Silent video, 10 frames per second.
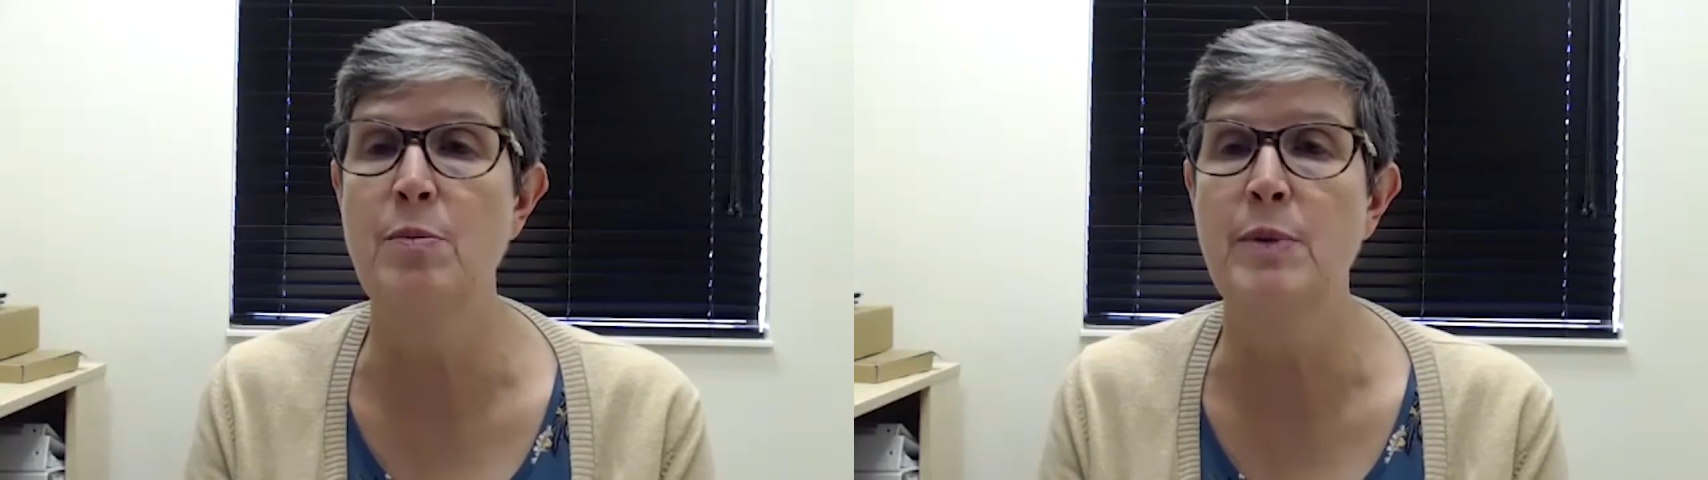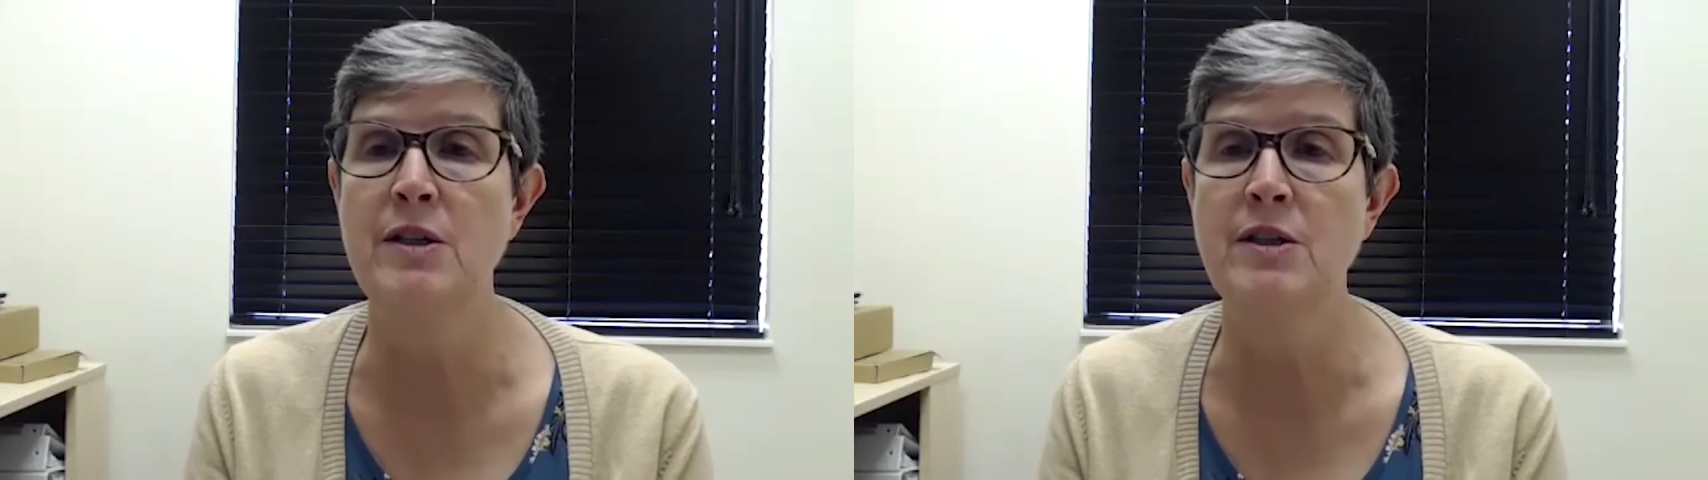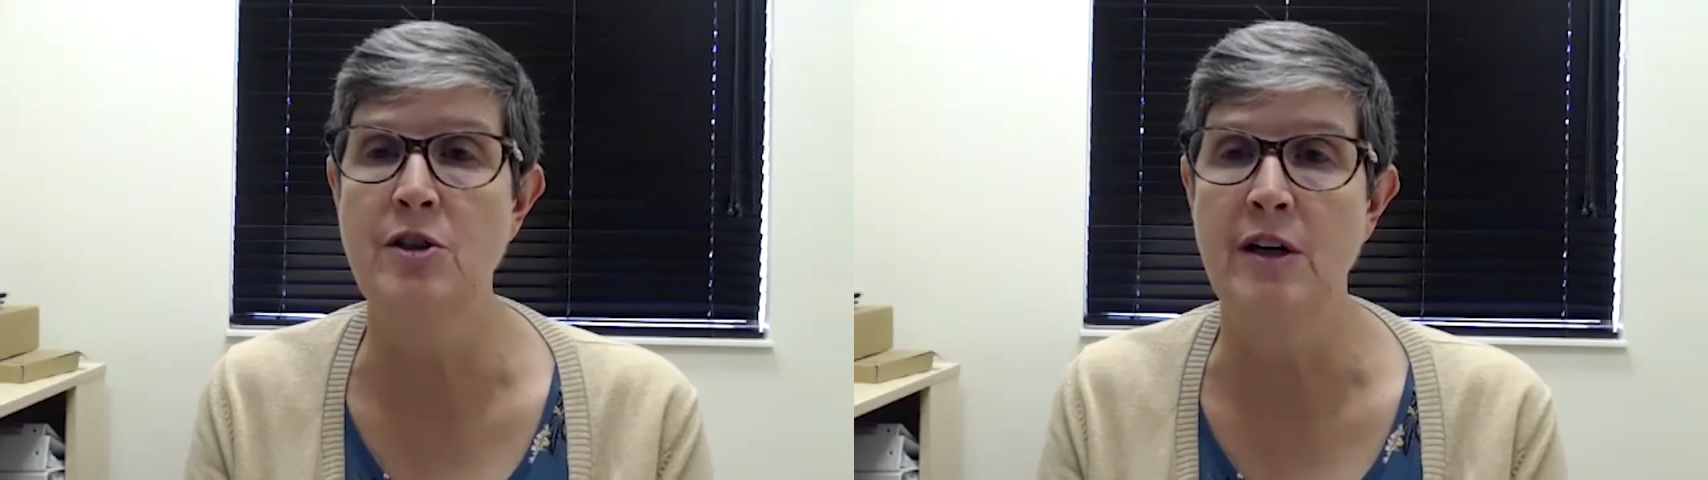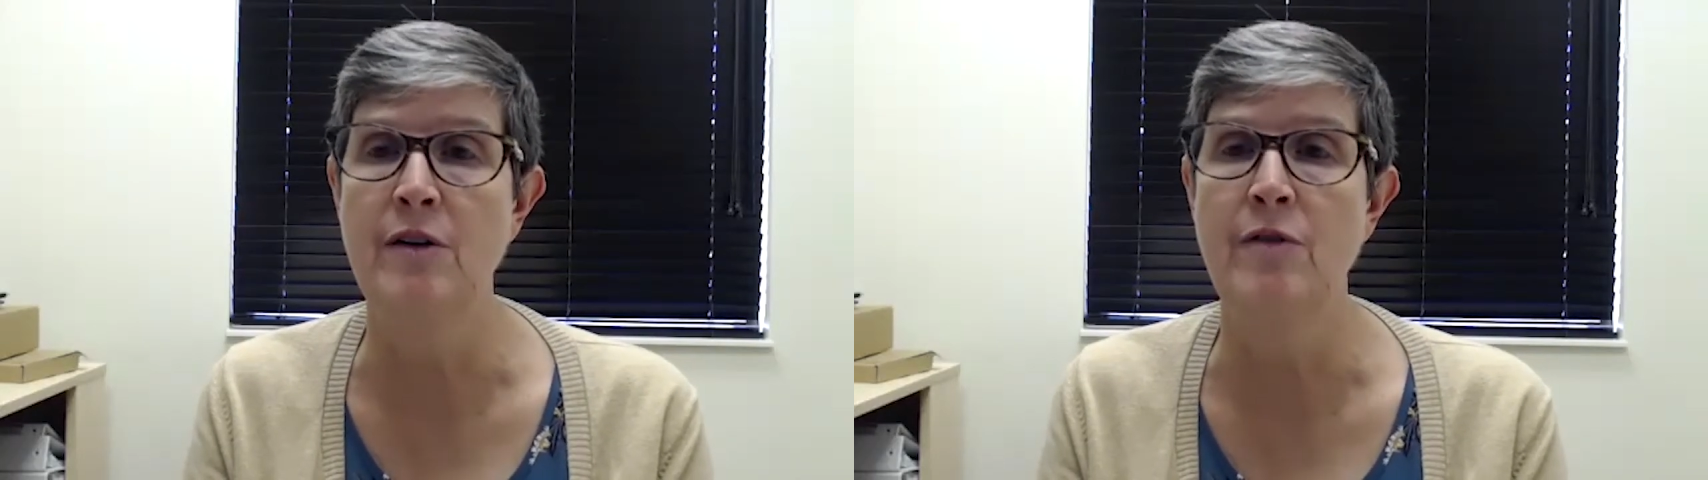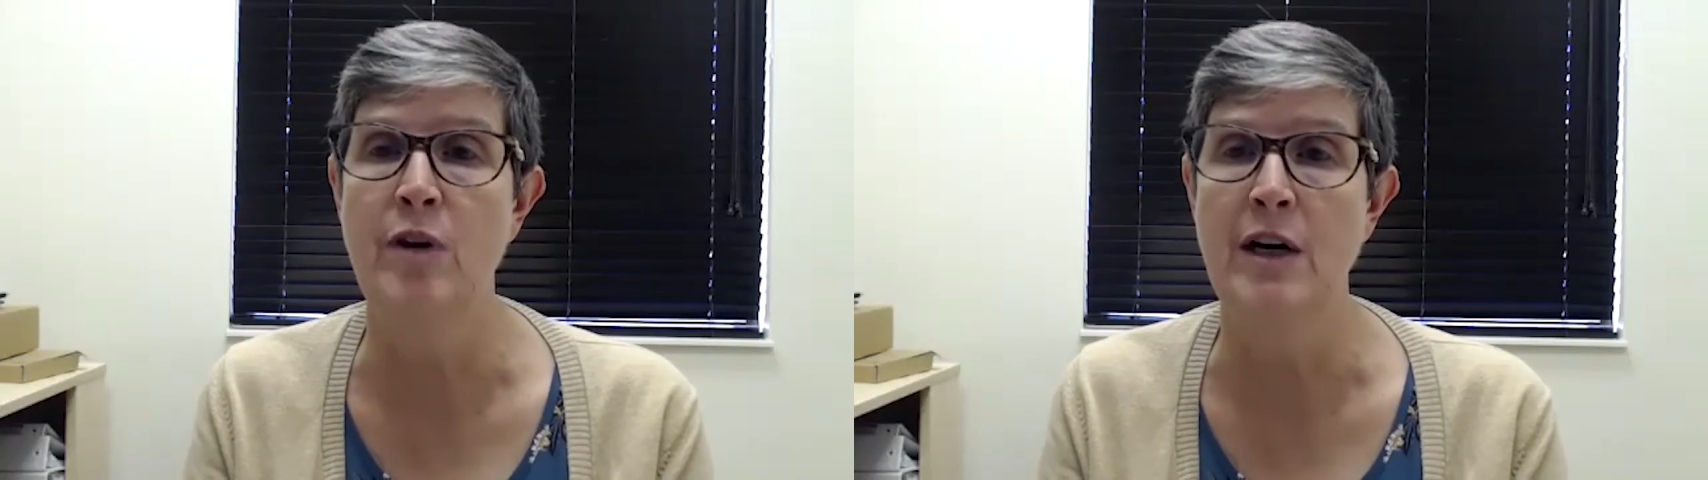
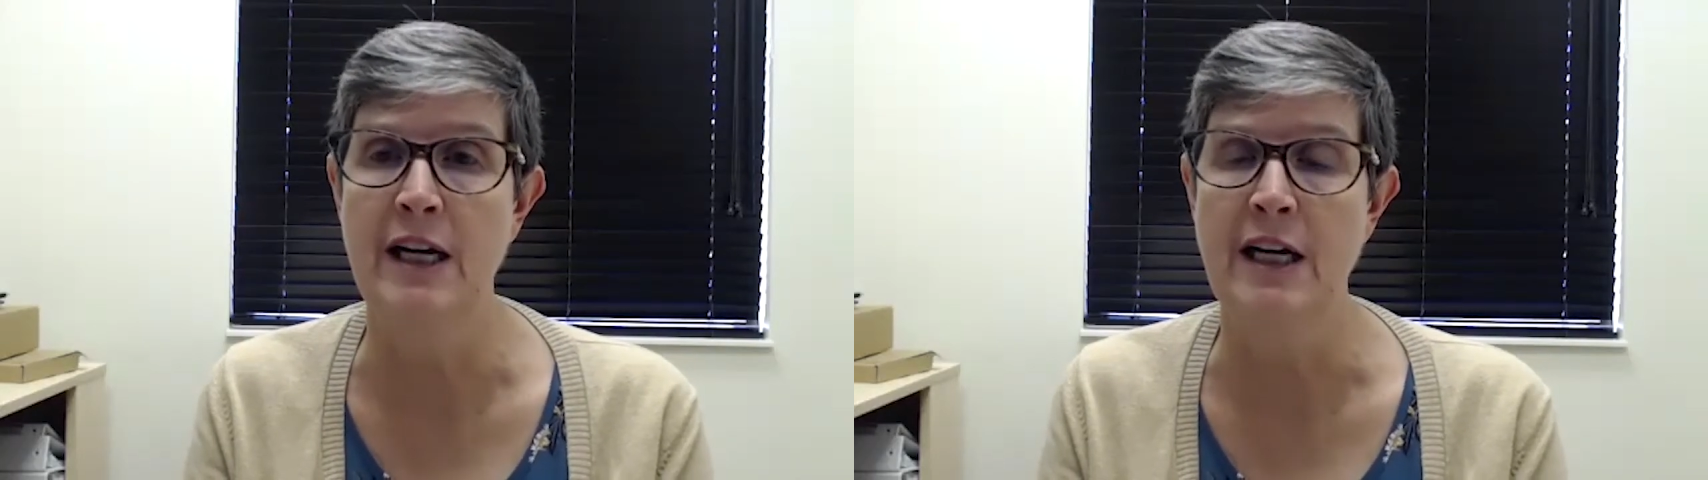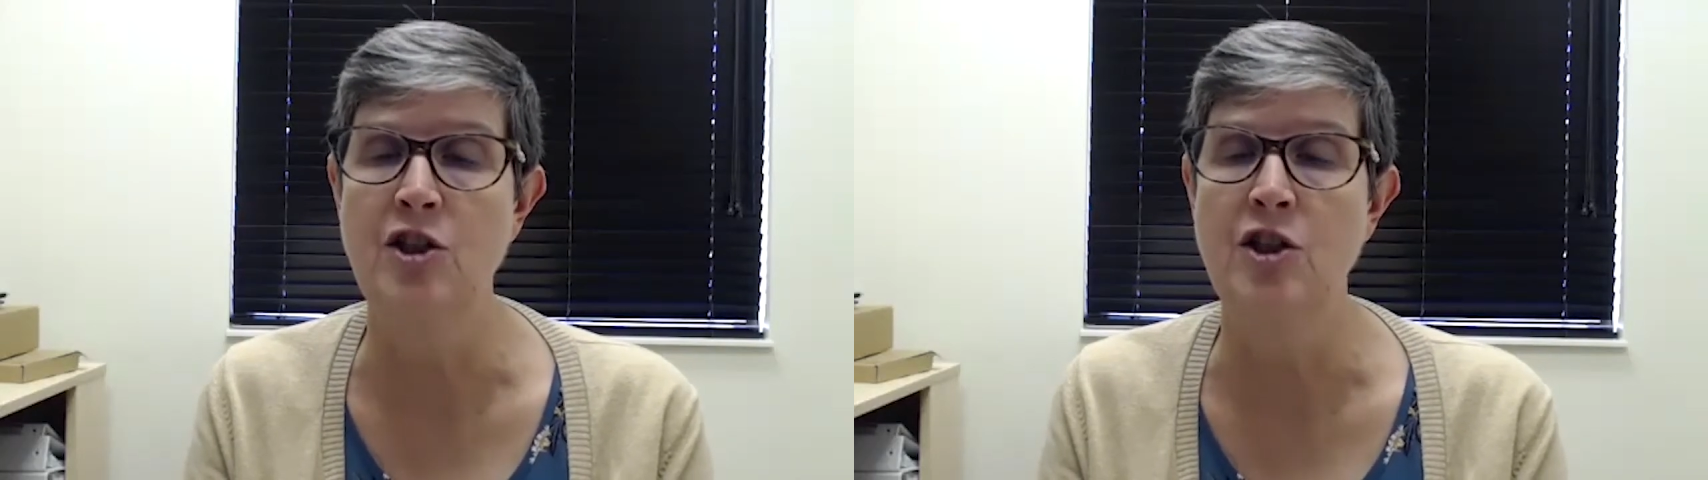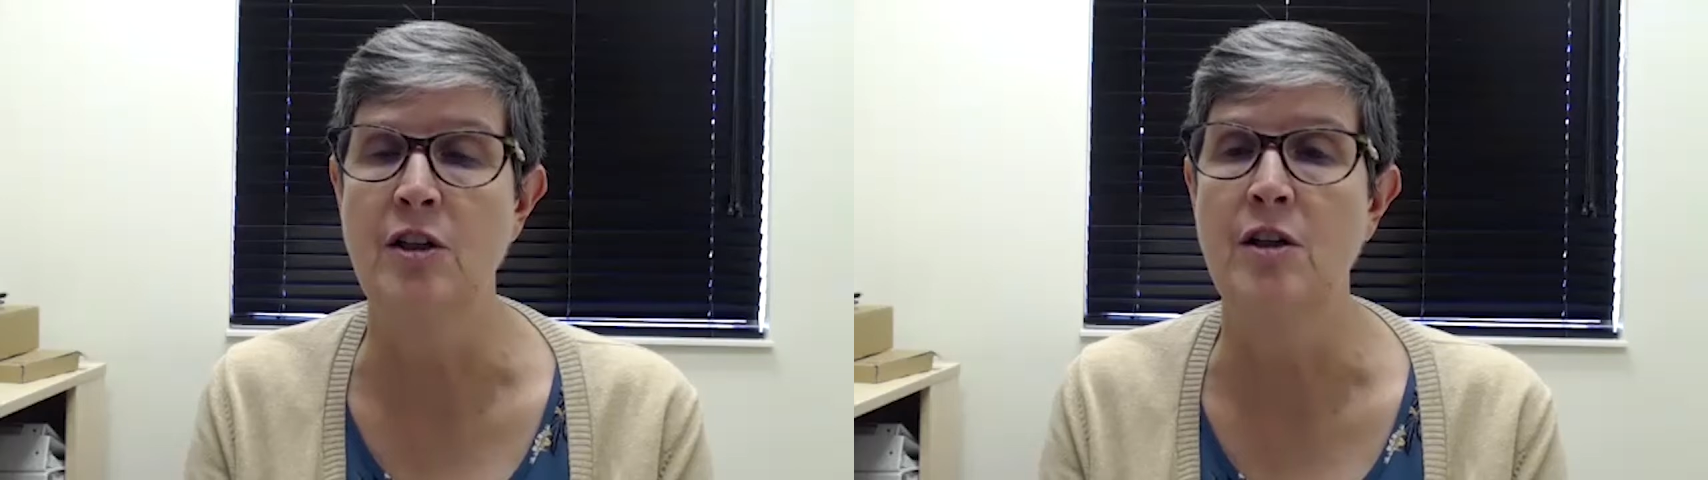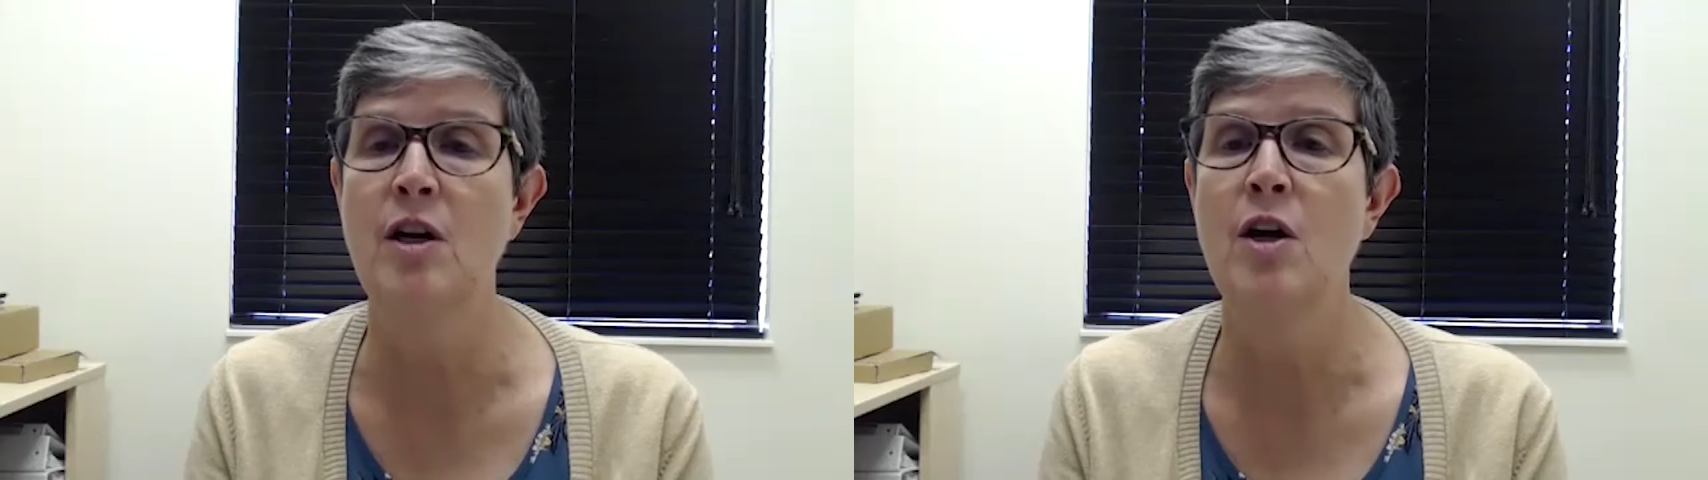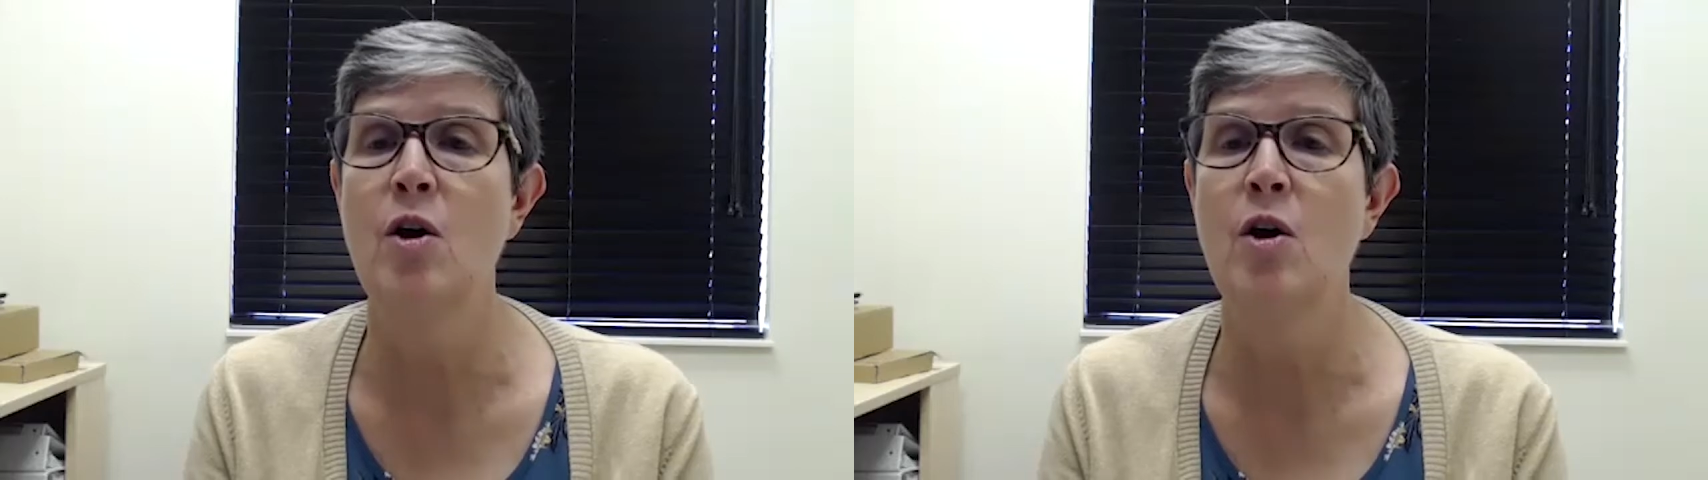administering radiation